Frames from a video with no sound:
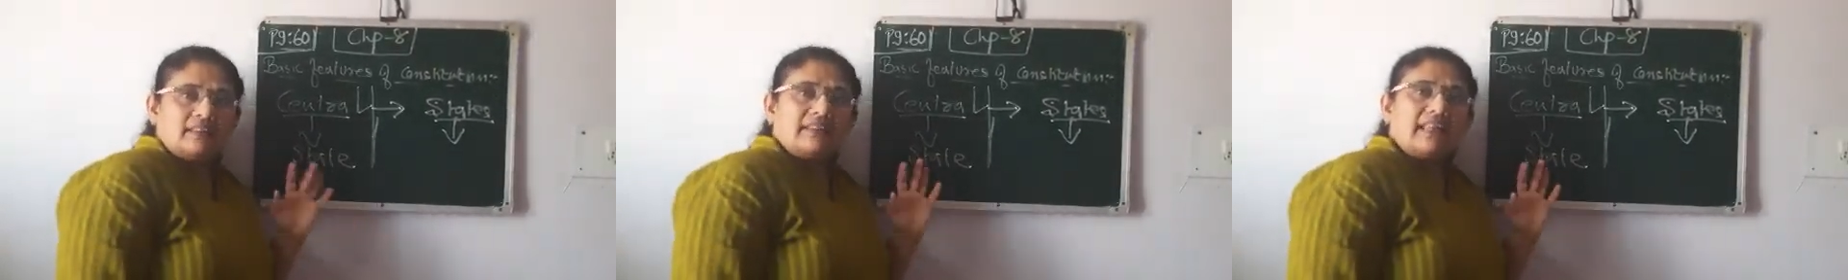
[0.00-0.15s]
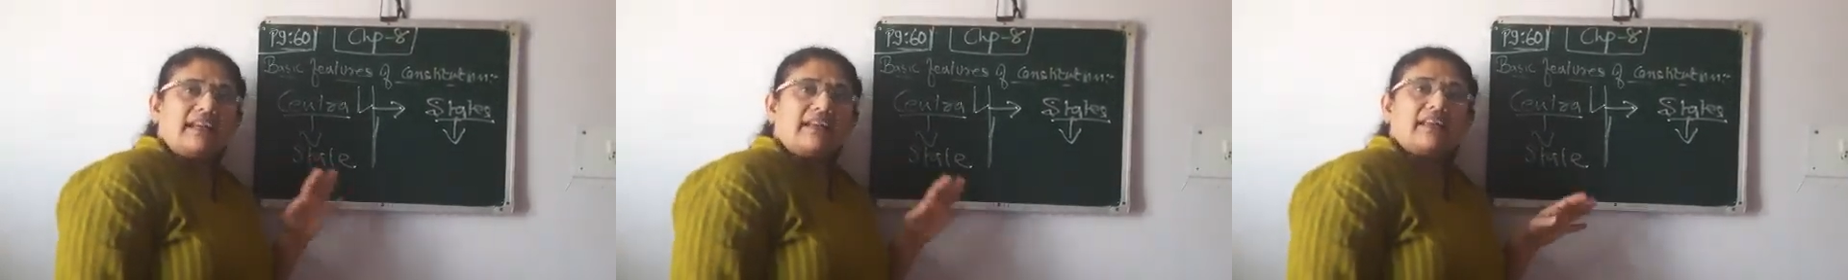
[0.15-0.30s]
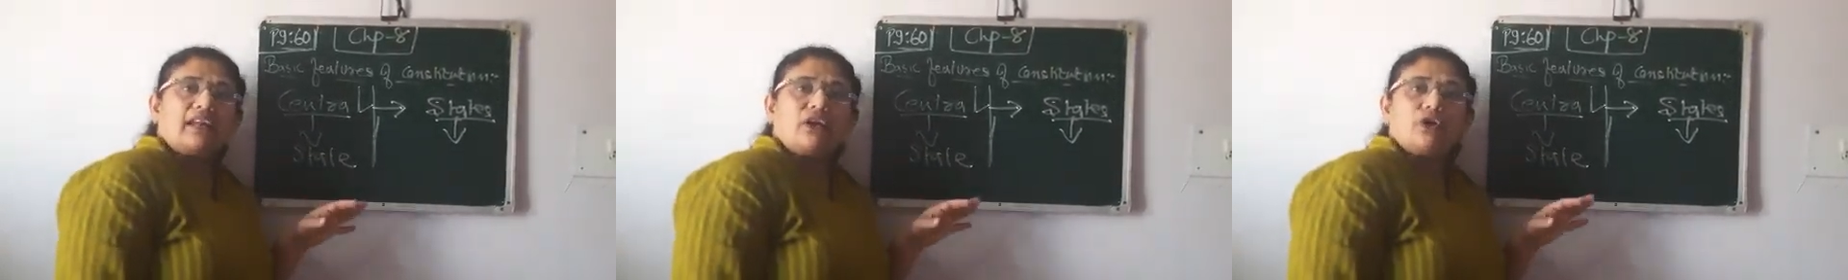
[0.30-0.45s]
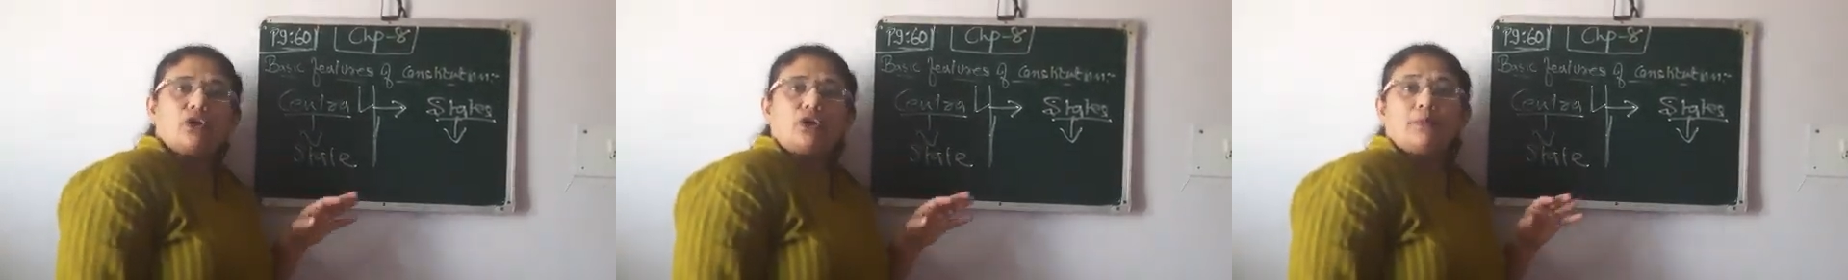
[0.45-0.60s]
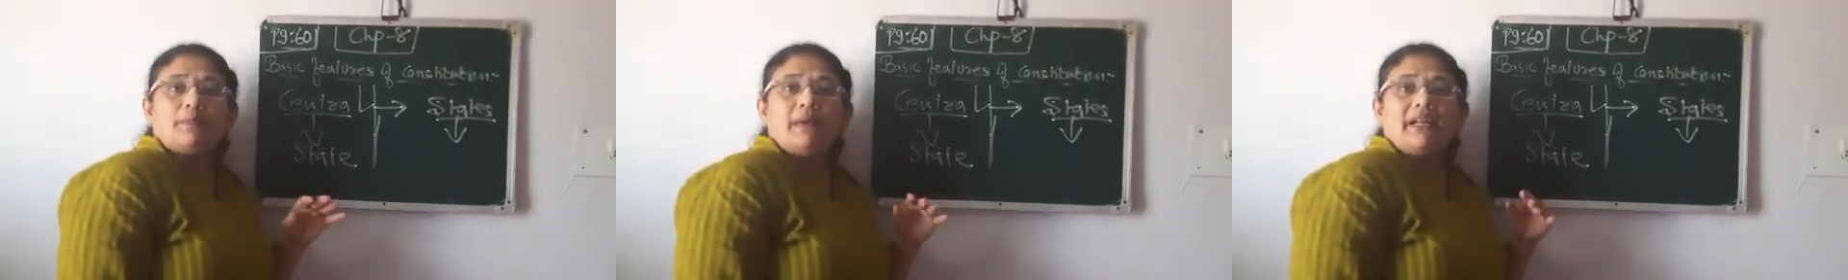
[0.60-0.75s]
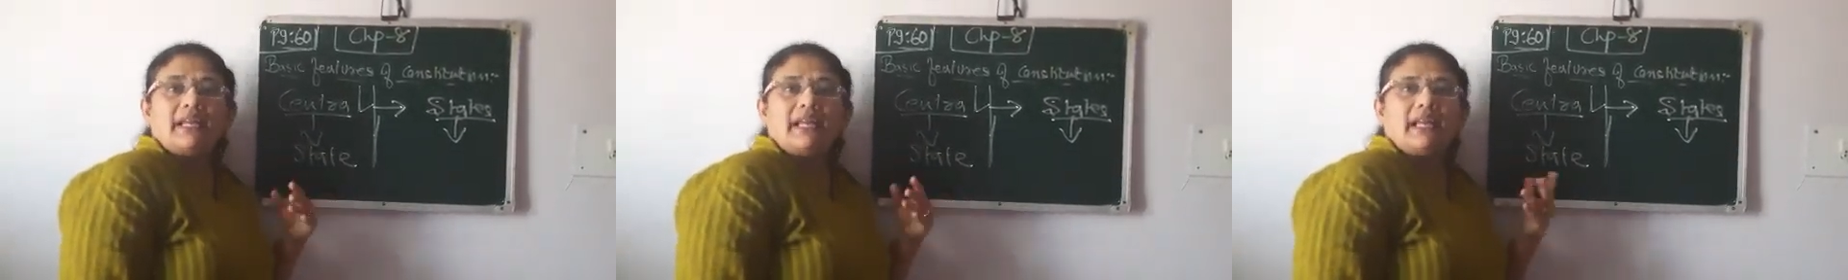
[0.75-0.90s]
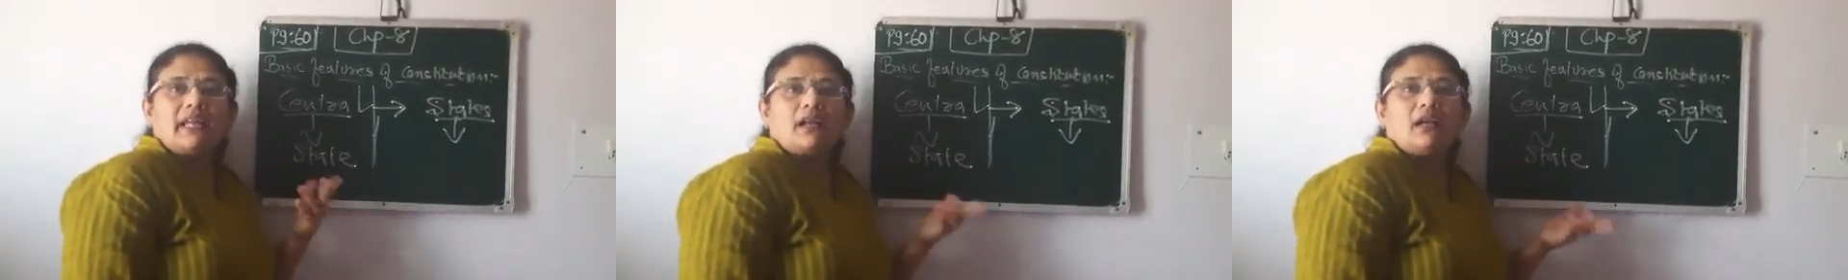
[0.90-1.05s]
that cannot
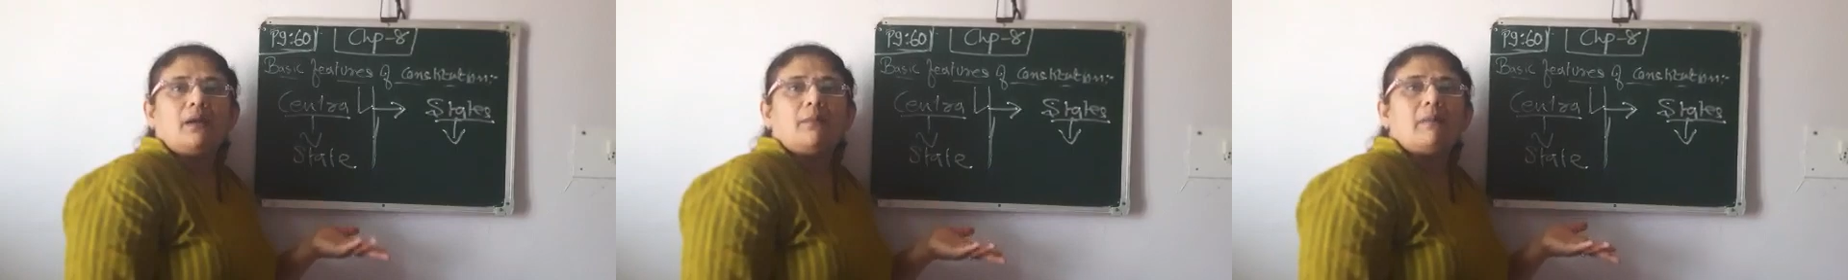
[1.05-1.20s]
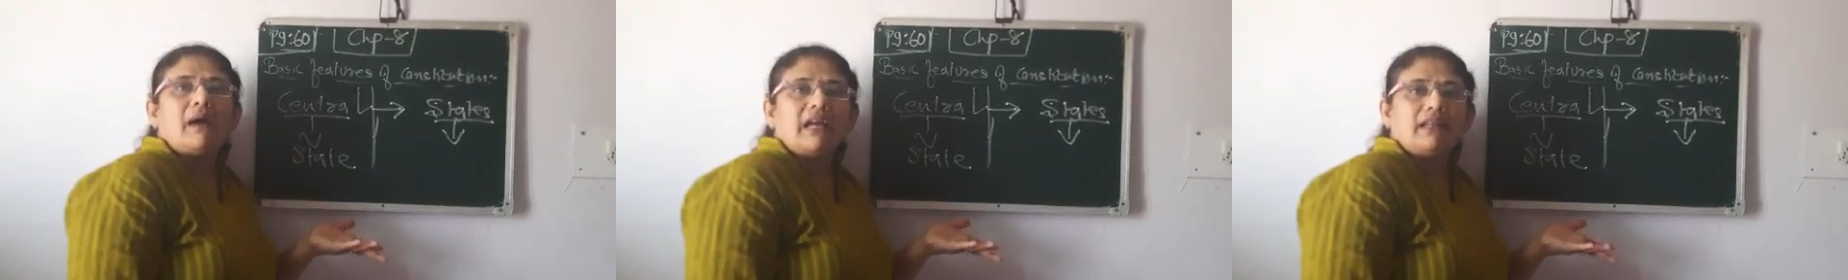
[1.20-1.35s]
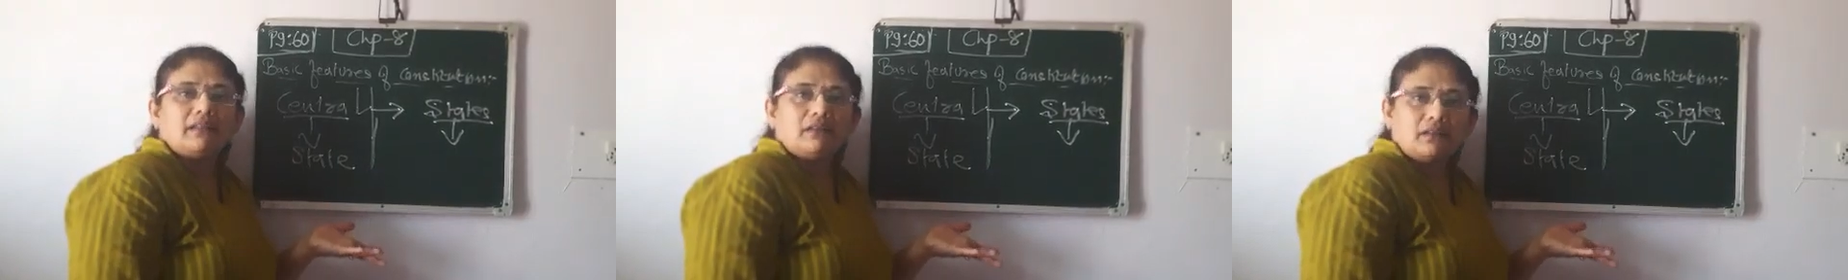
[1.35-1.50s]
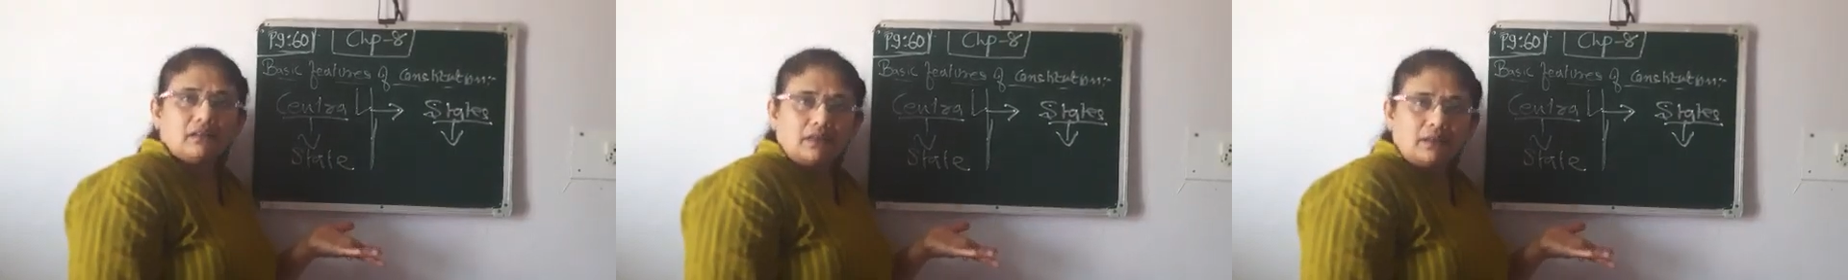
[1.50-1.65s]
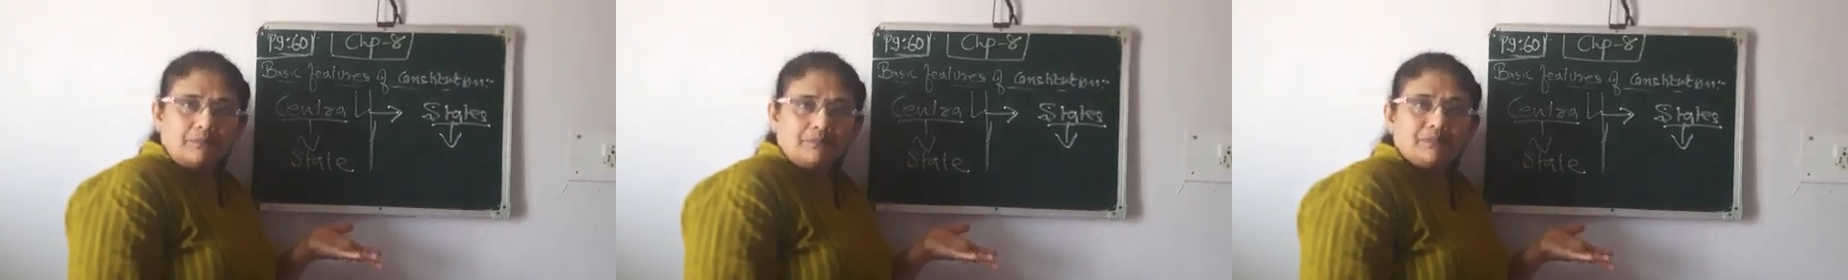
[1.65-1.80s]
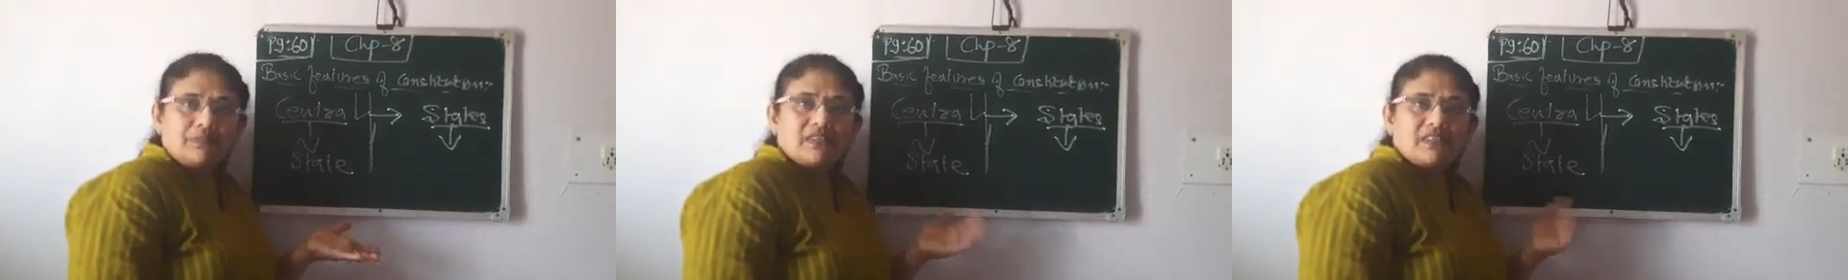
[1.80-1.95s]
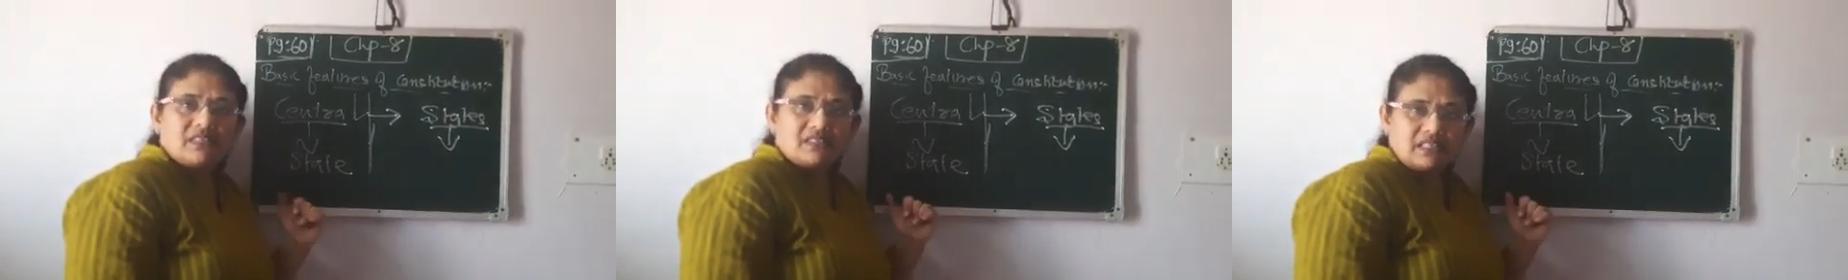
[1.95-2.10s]
be taken by the
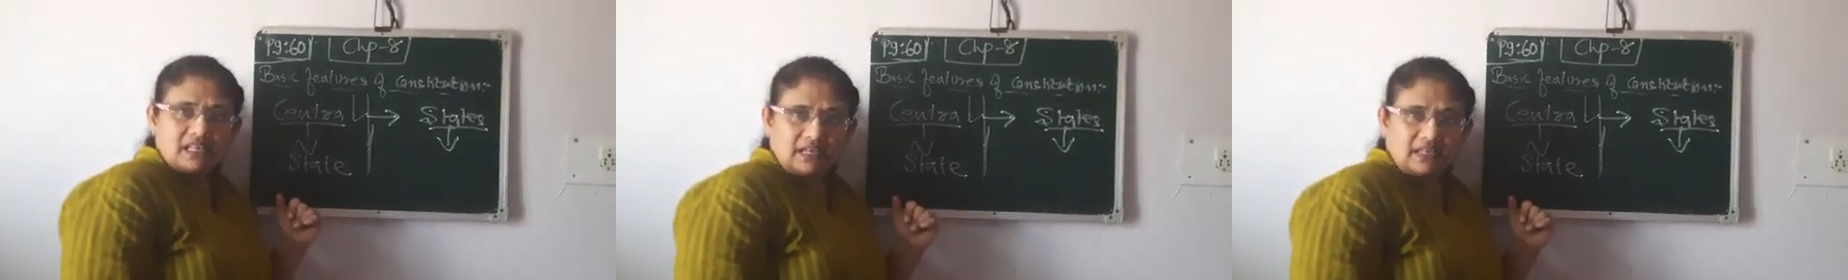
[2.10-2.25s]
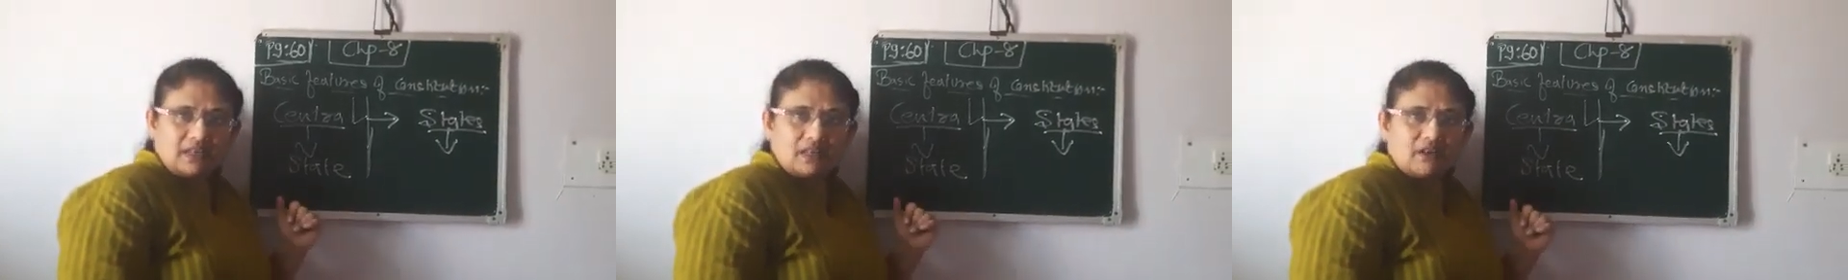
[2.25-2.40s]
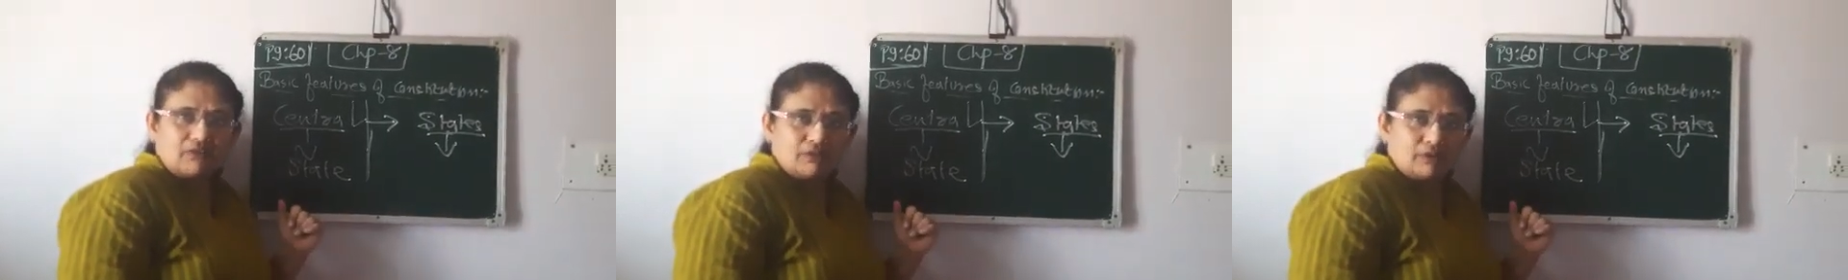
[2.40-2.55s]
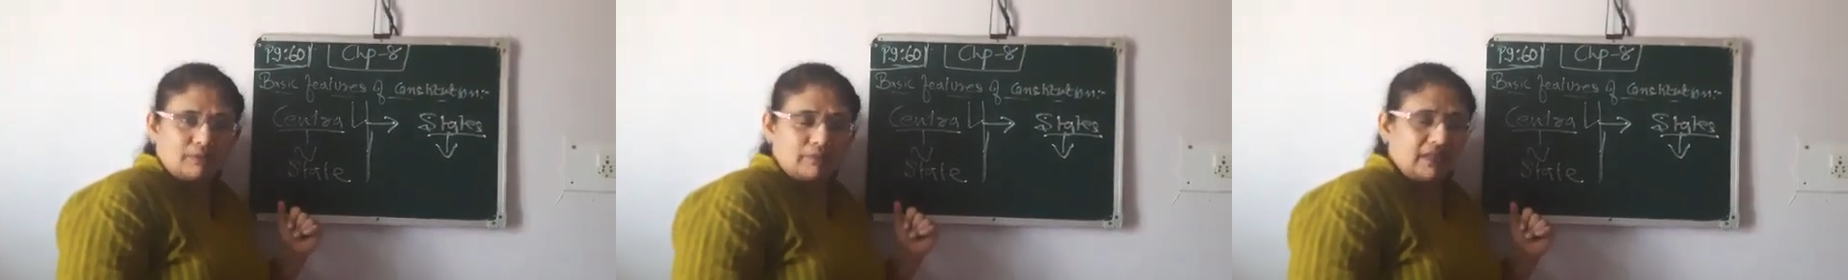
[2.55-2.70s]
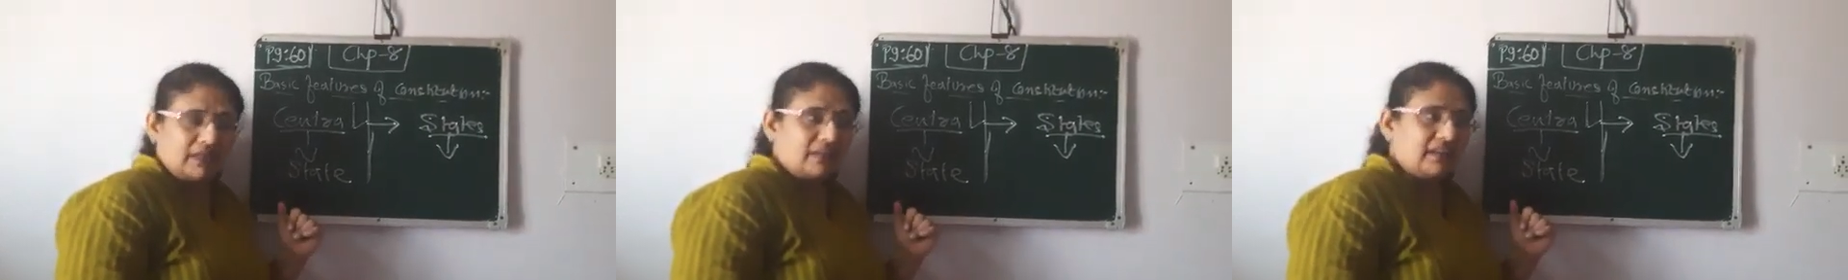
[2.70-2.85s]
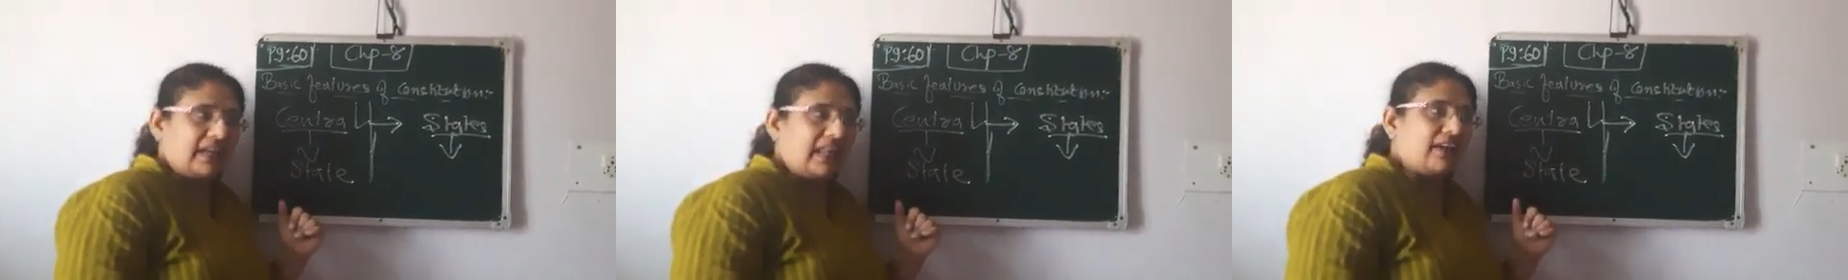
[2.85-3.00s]
state government,